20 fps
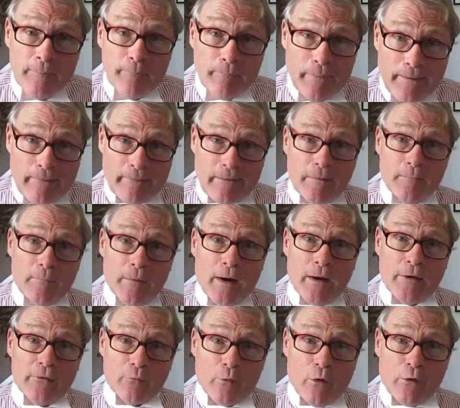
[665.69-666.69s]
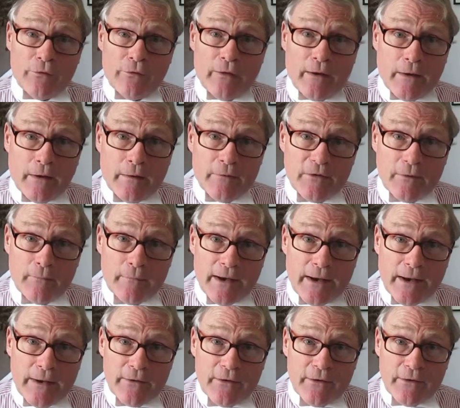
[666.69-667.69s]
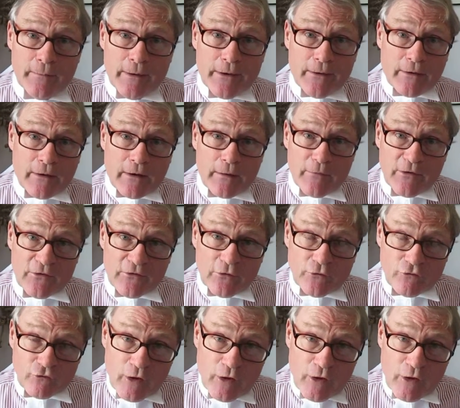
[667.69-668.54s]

bearing in mind what the man in America, Mr.